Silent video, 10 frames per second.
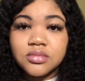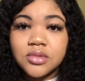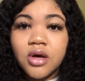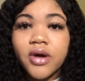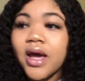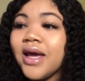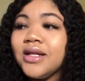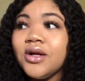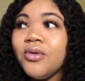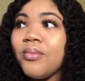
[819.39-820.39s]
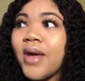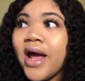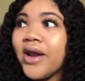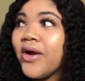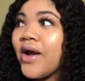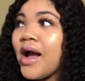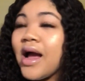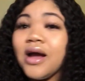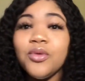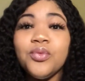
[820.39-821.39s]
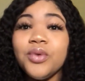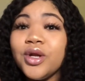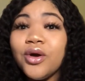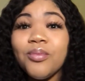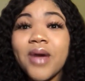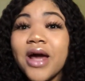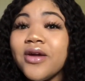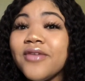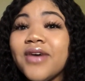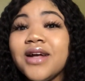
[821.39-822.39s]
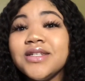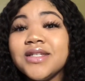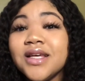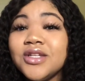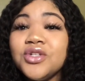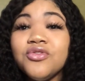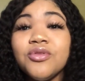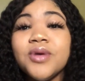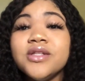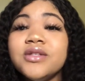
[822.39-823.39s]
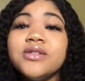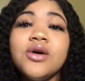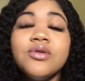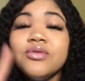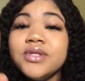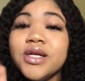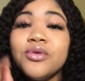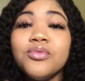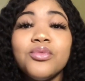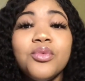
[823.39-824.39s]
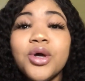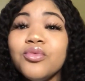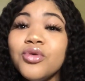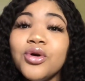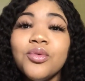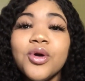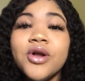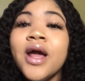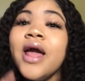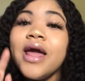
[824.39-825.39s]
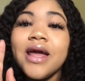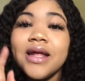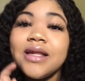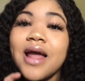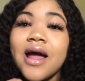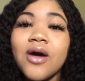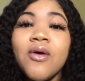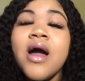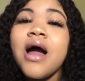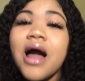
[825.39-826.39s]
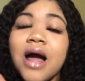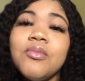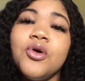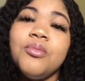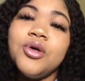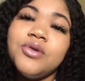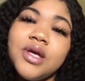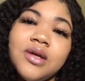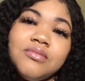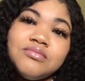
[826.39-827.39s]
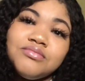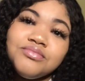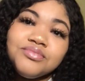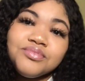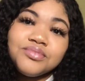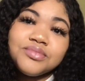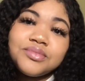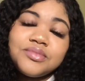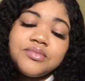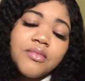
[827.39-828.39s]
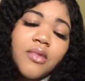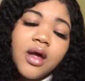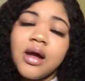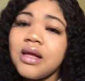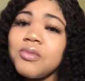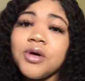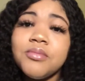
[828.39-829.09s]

Okay, it don't matter. It don't matter if I just cussed you from head to toe. You say one wrong word, and now I'm gonna milk it. I'm